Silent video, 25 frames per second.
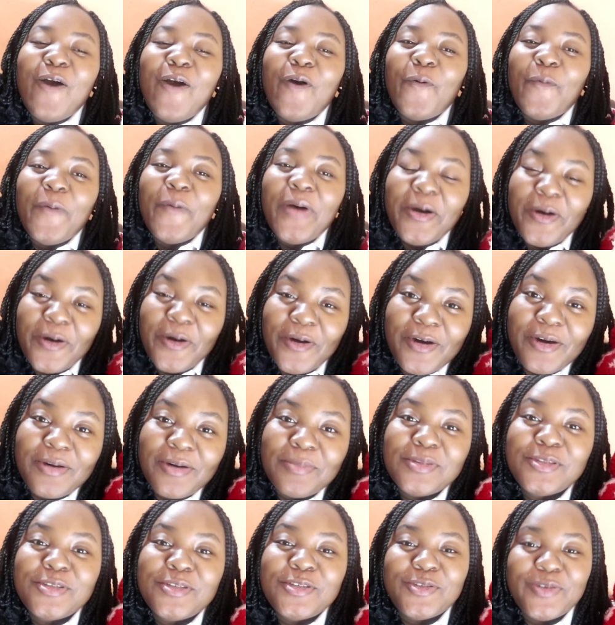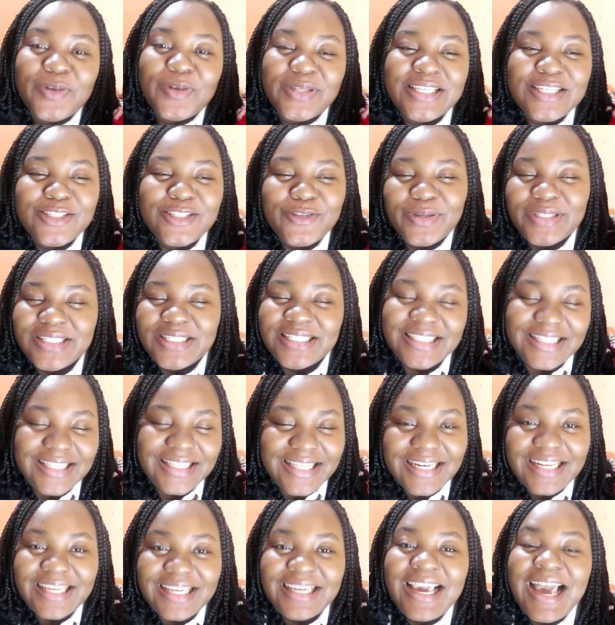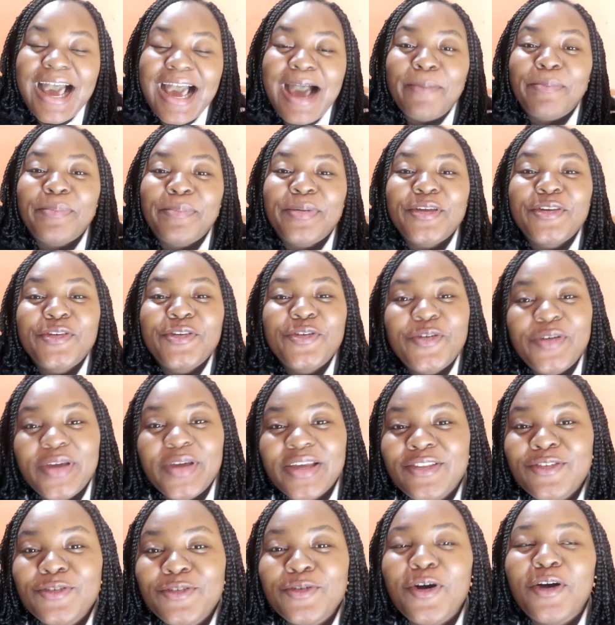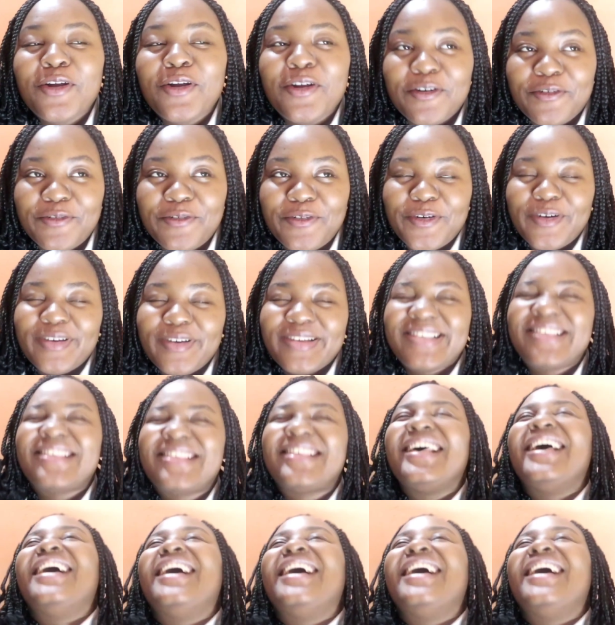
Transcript: welcome to 2023 happy new year to all of us